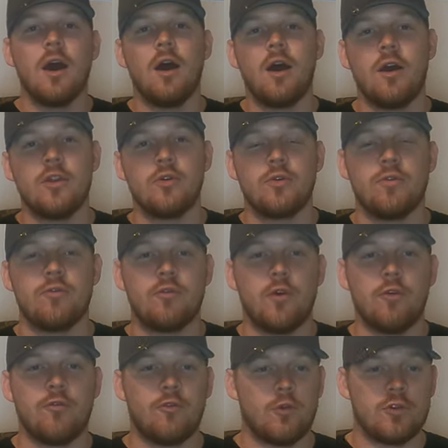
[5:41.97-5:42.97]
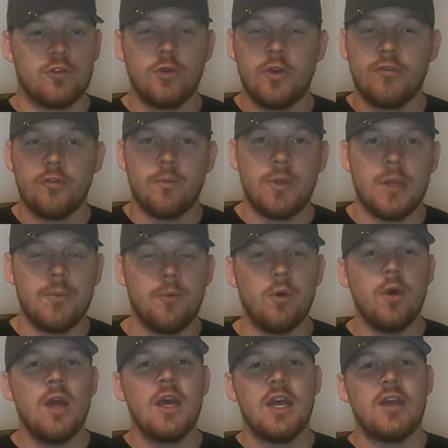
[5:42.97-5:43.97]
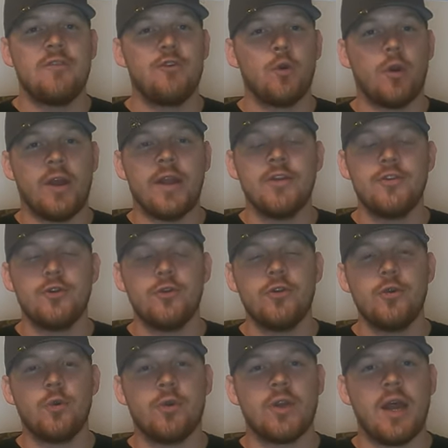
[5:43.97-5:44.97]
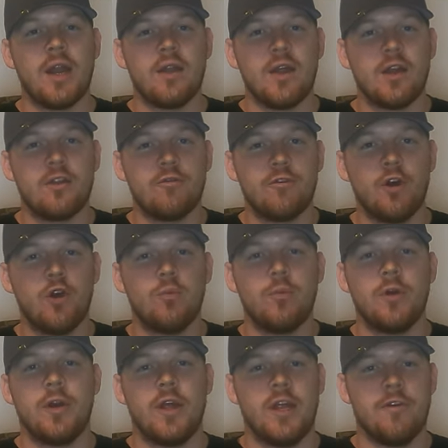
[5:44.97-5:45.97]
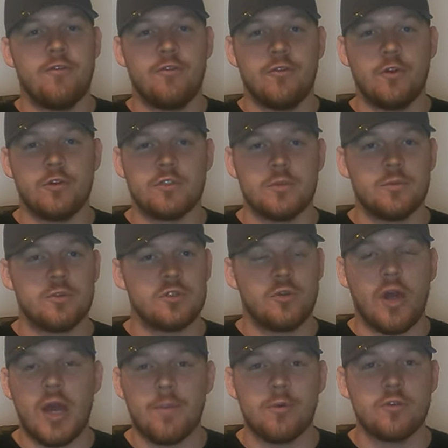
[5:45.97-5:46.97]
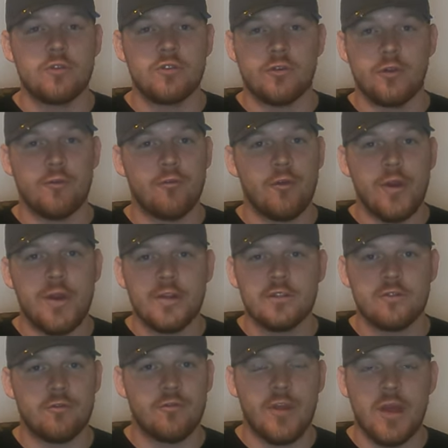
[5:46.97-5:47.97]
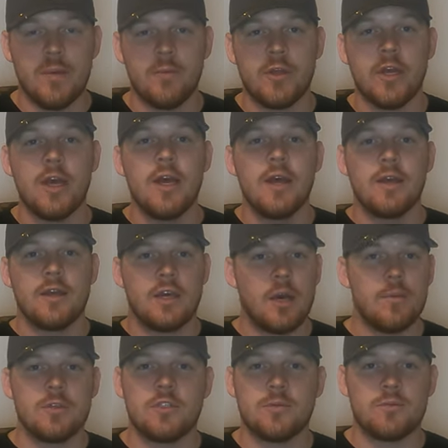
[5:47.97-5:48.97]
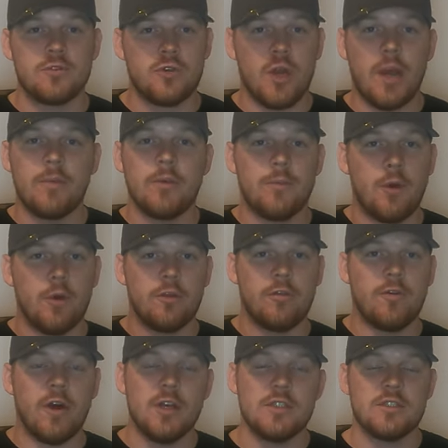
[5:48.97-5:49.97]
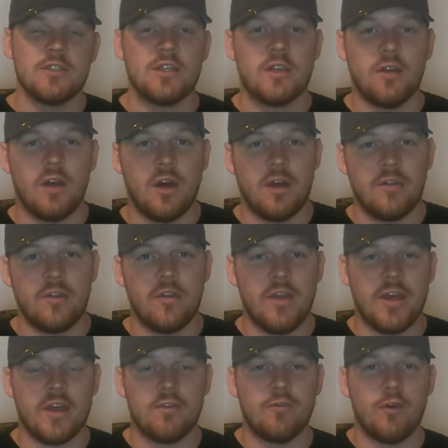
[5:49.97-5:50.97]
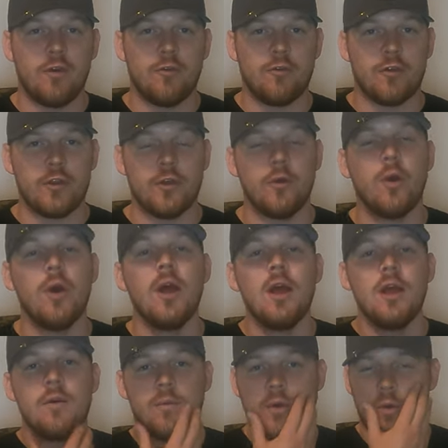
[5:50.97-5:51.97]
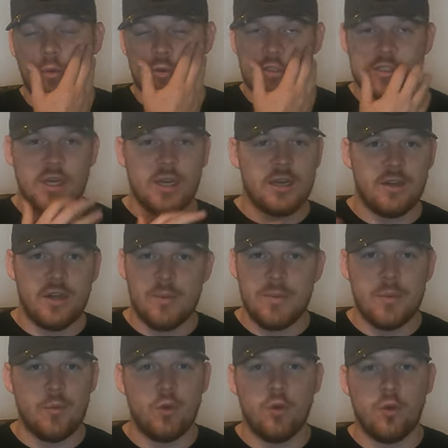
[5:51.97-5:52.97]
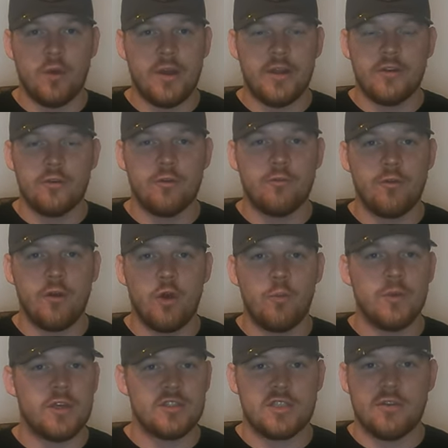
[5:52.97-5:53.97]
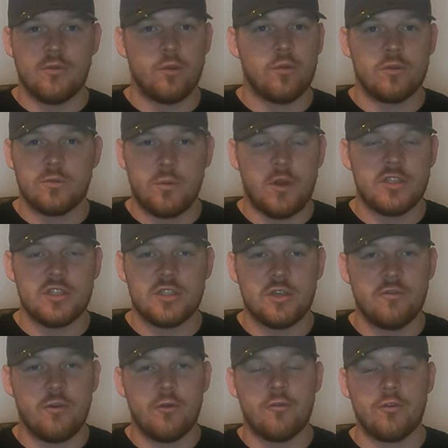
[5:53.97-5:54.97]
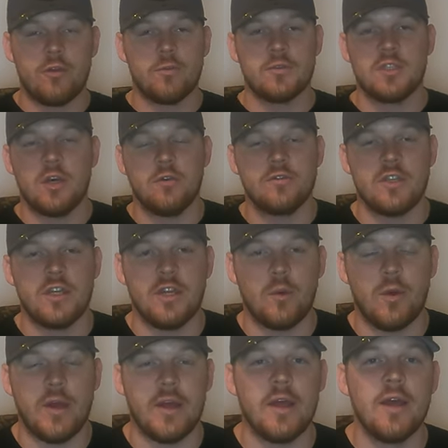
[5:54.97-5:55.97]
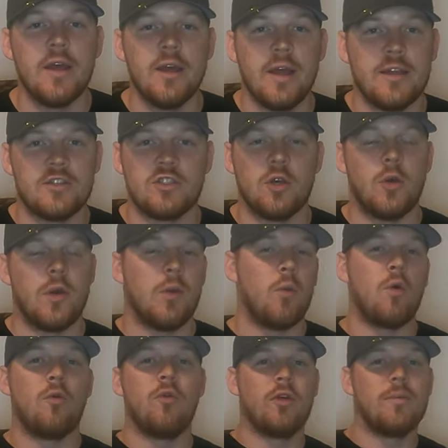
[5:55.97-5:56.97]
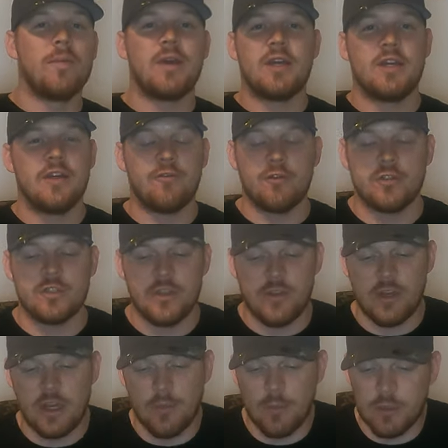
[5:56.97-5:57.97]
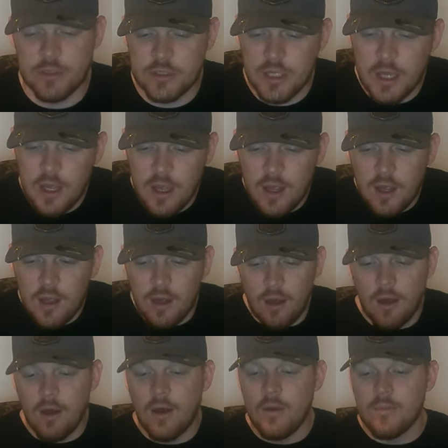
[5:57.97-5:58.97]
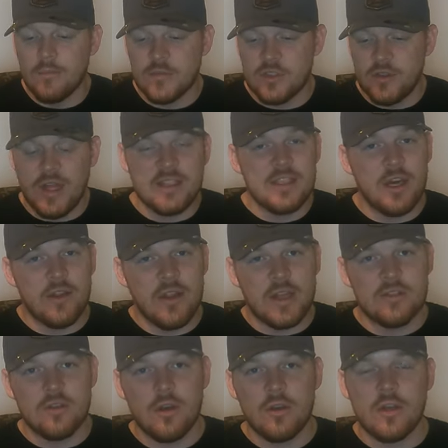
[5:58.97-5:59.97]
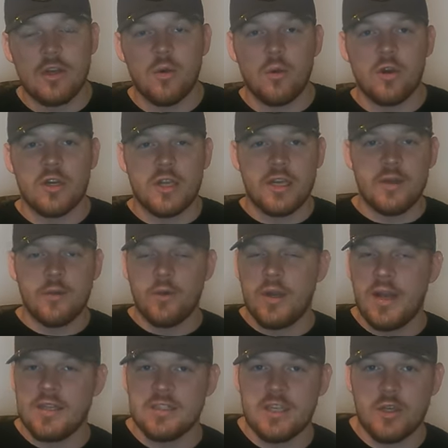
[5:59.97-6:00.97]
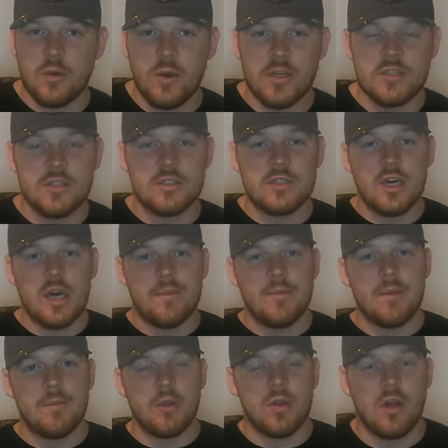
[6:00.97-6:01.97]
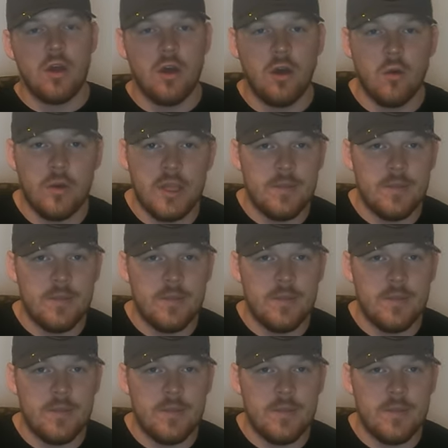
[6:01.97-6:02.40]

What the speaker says: You can vote for two different people. If you are entered, you are not allowed to vote. But if your subscribers or your friends or family come and subscribe to both of us, then they can vote for you. But we're just not going to let people who are entered vote, because everyone was probably just going to vote for themselves anyway. And so it won't really make a difference in the numbers. So that's how that's all going to work. Anyone has any questions, comment below,